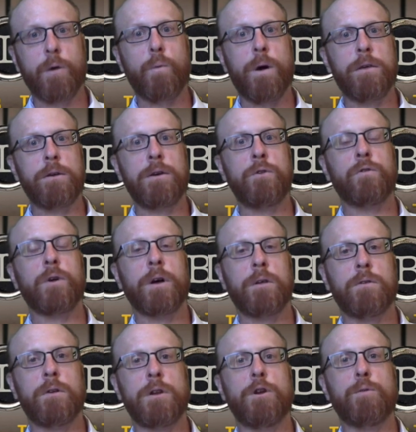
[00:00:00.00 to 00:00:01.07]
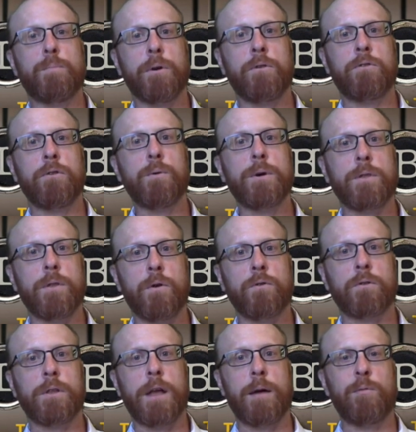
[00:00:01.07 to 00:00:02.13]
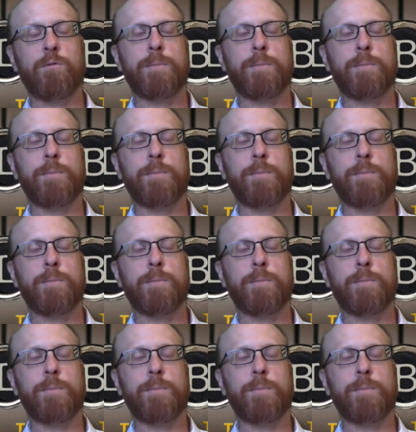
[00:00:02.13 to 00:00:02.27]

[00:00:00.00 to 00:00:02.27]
whether you should continue pursuing those claims,